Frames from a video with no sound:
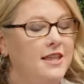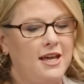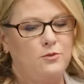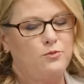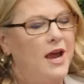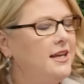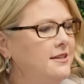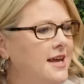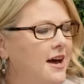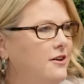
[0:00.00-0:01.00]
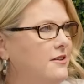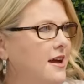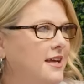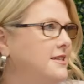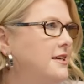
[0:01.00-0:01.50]
like writing down
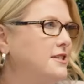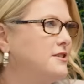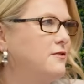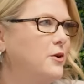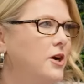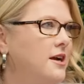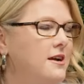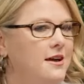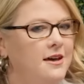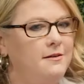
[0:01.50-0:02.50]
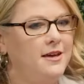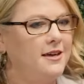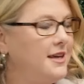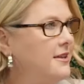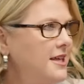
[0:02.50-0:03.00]
ideas for uh, a
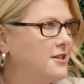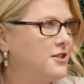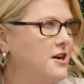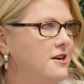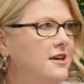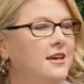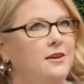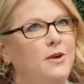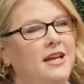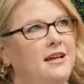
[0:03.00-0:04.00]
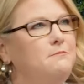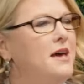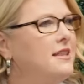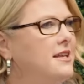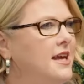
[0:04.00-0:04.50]
healing song, yeah. writing down
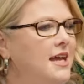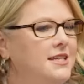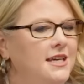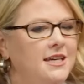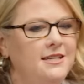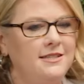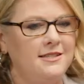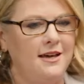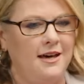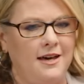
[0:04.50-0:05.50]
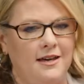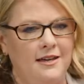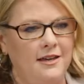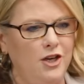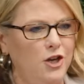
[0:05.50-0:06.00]
melody ideas, uh,
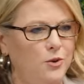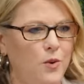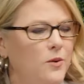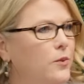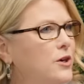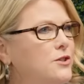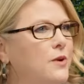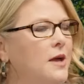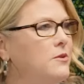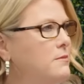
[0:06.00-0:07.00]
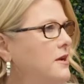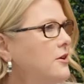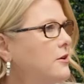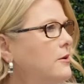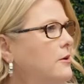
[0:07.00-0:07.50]
you know, what words rhyme with
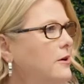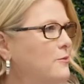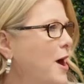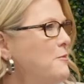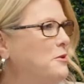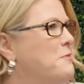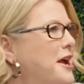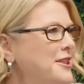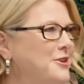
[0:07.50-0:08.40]
miracle and rhyme with break, right.